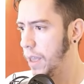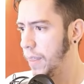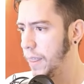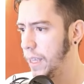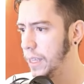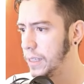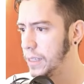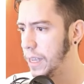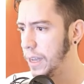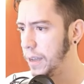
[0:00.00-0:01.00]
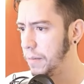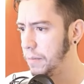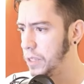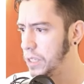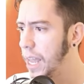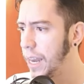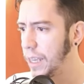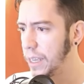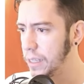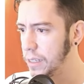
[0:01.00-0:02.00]
This
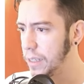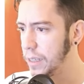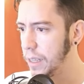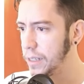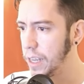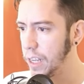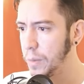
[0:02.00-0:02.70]
setting is in the setting